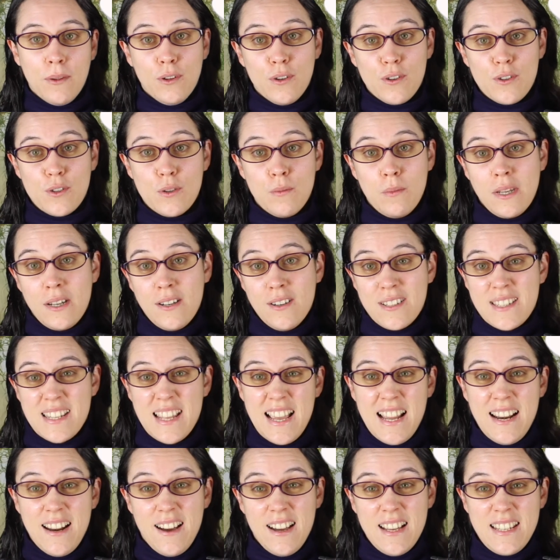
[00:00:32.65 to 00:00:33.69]
And also because
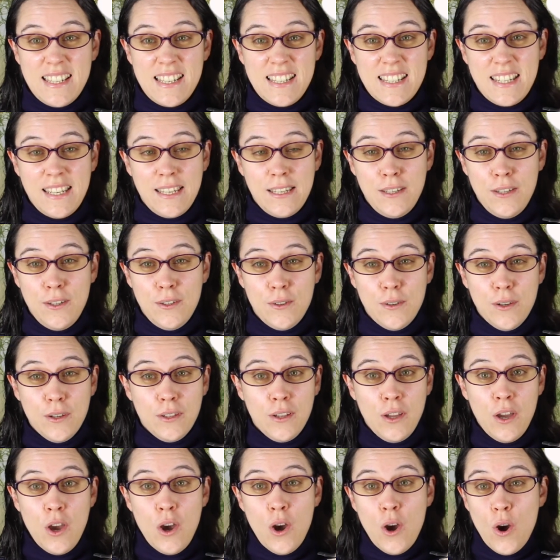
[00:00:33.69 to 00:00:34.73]
Ella is asking you,
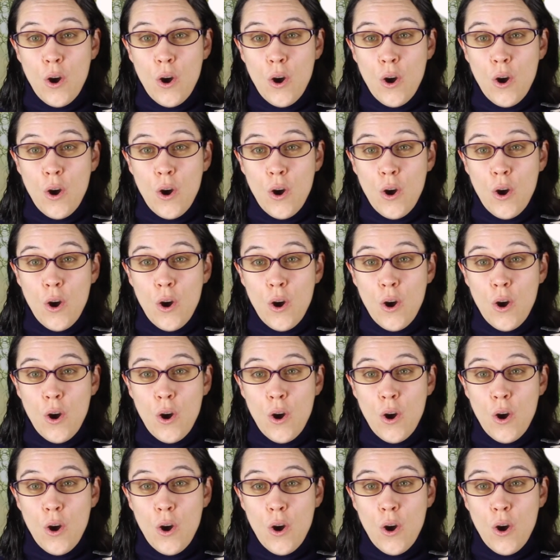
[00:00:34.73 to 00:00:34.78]
and